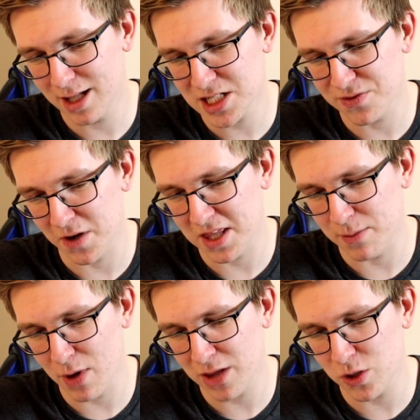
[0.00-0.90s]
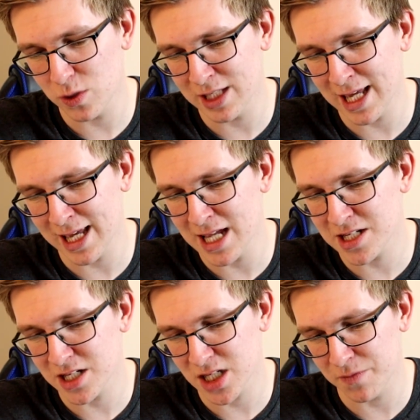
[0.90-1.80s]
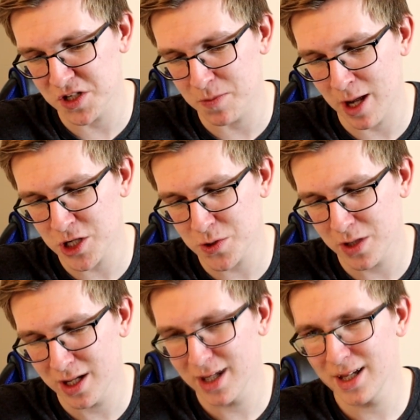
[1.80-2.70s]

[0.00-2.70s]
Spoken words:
That's funny. The Breath You Take, He's Got Something Special.